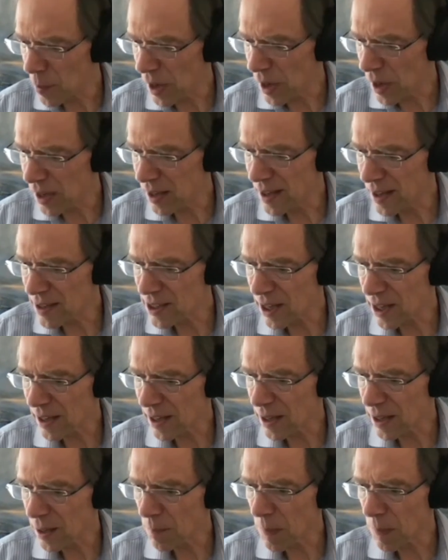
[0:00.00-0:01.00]
I mean it's
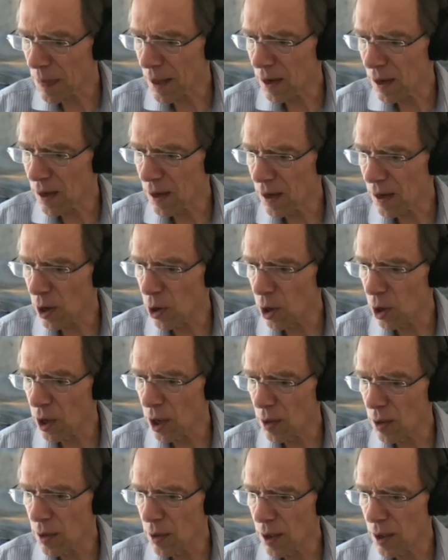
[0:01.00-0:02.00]
like. Uh,
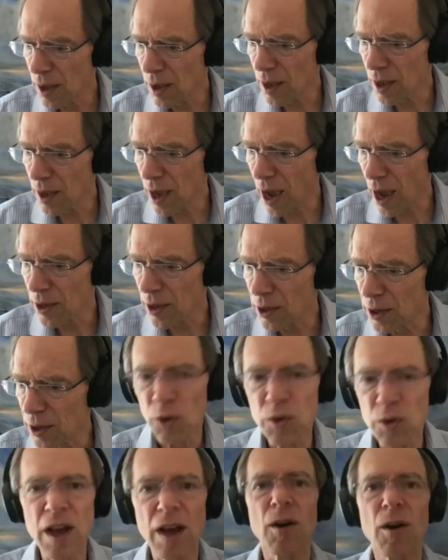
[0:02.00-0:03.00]
you
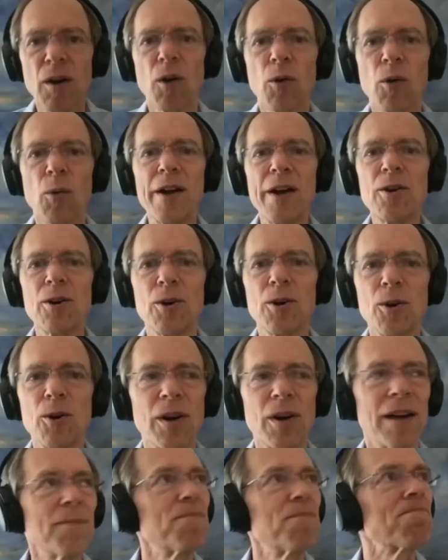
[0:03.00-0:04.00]
know, a, a writer
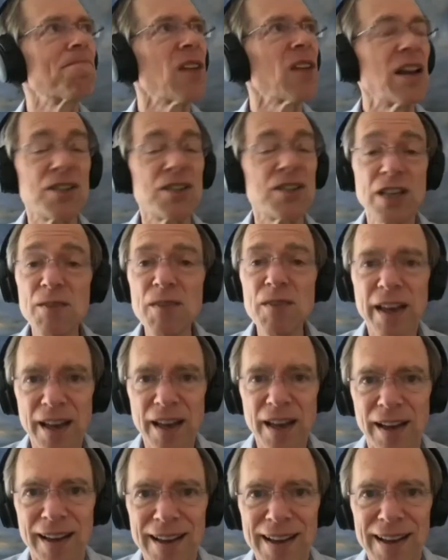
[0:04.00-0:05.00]
who Stephen
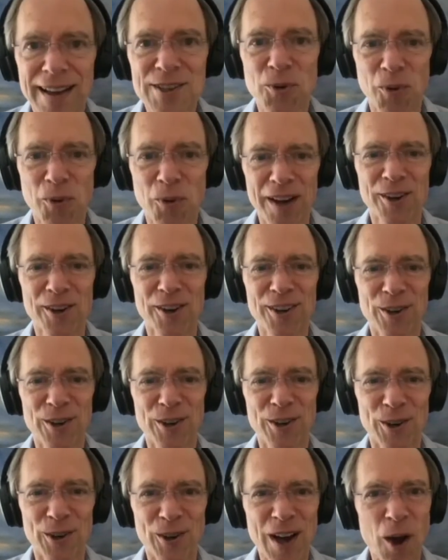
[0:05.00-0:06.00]
King is a writer
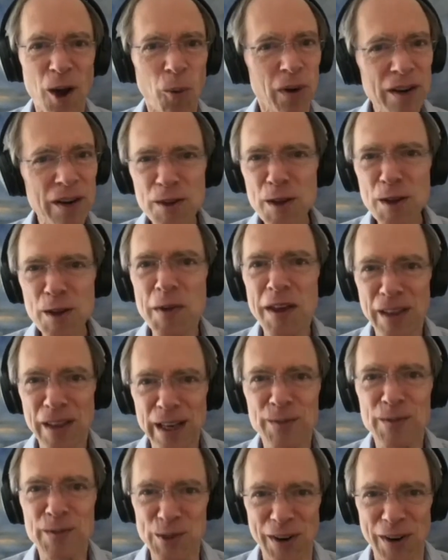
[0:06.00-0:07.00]
who, whatever you may
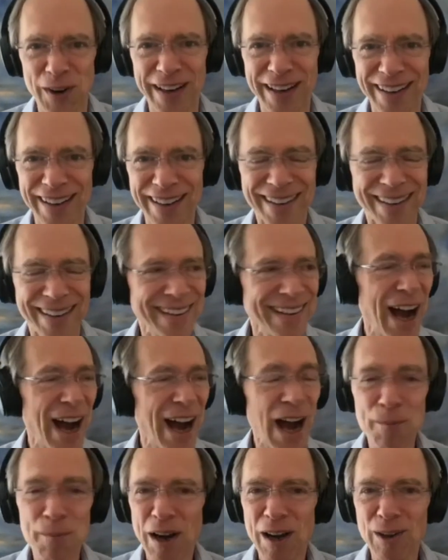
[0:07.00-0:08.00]
think of his writing,
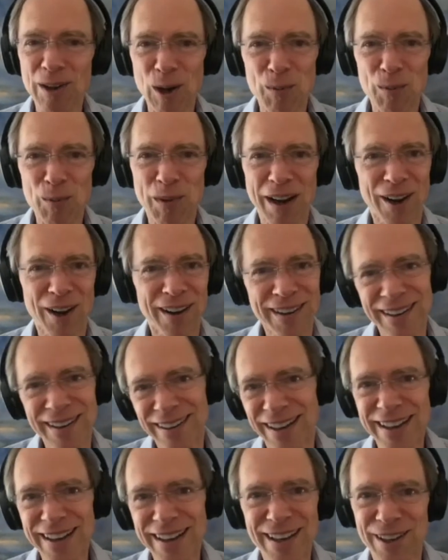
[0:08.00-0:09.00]
highbrow, lowbrow,
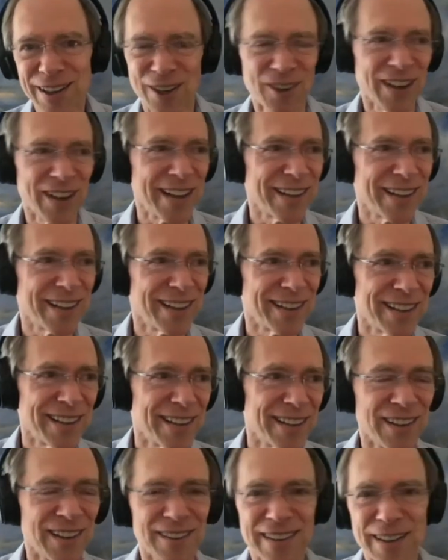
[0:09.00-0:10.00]
you like it, you don't like it.
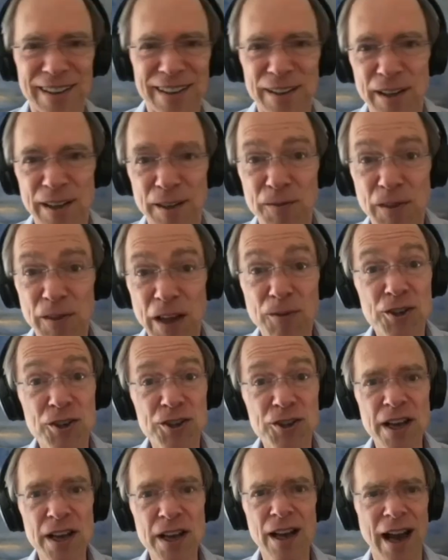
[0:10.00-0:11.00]
You know, if, if you
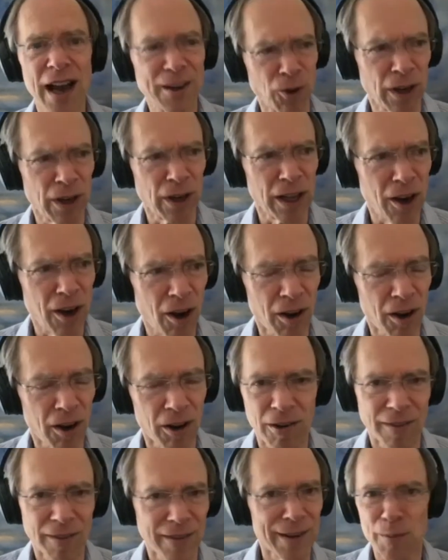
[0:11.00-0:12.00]
say I don't like
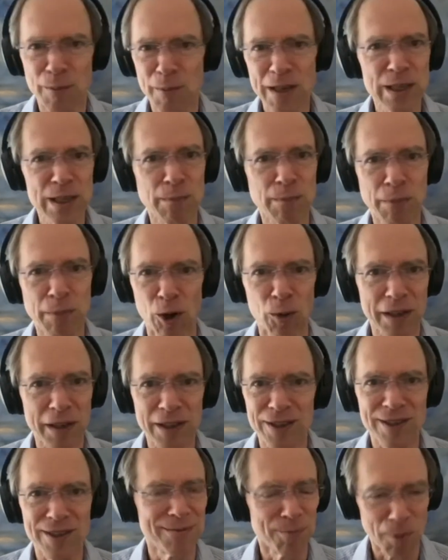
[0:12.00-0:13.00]
horror, then you miss the boat
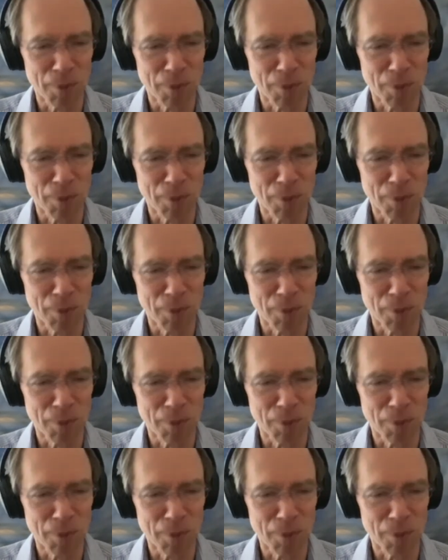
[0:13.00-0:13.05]
because